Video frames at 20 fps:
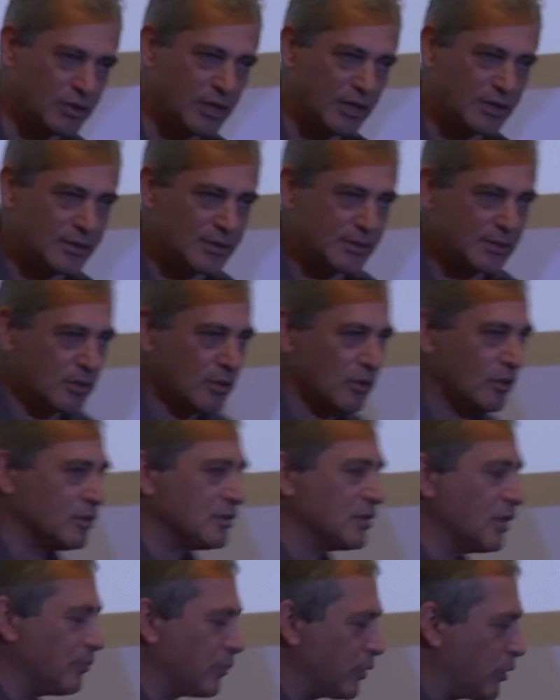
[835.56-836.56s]
That's
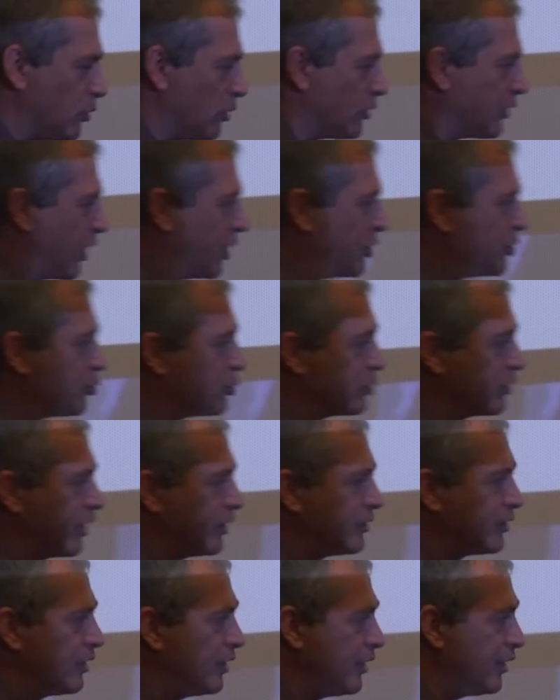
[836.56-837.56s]
something called Asier
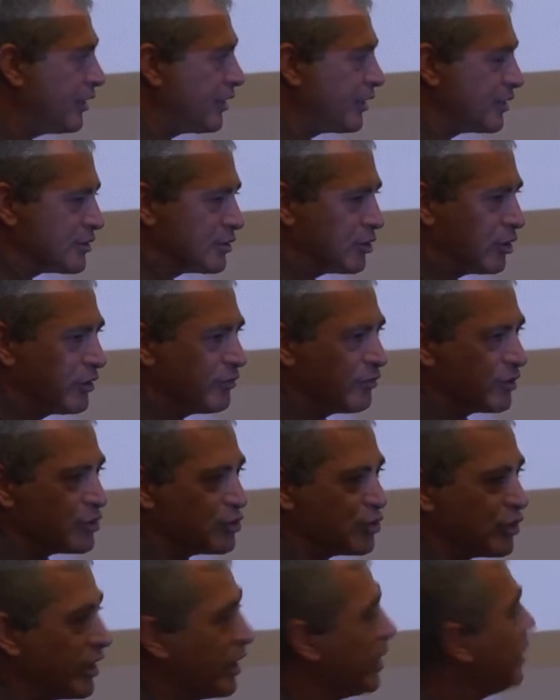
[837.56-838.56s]
Data Lake. It's not even
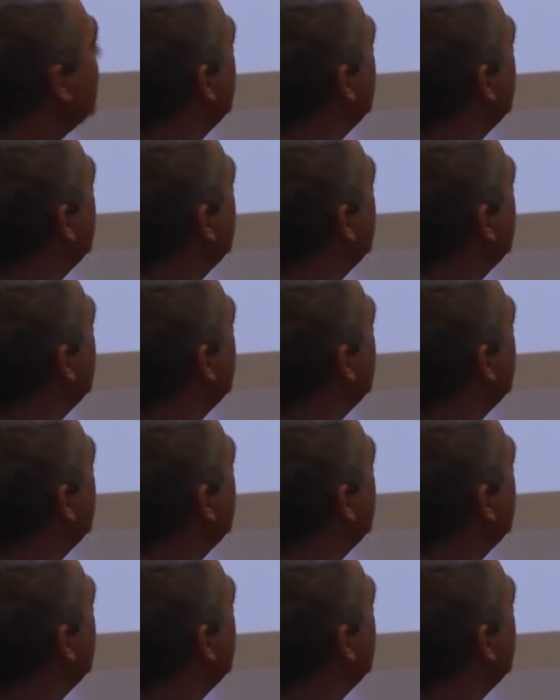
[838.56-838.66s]
GA.